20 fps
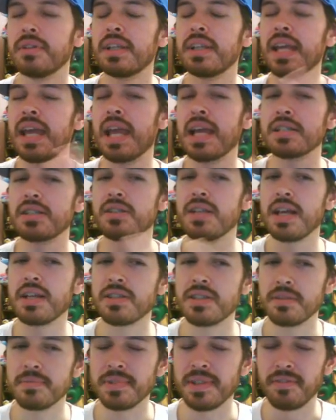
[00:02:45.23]
cancel out
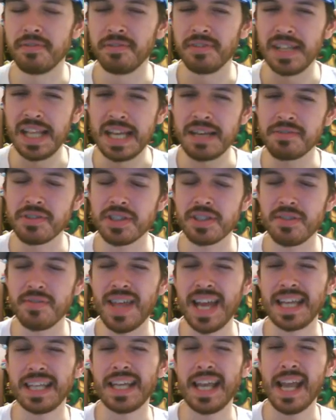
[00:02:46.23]
some of the flavors of
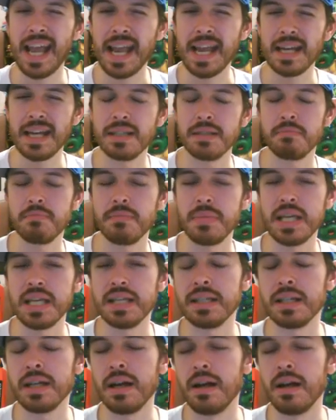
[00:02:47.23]
that canned meat.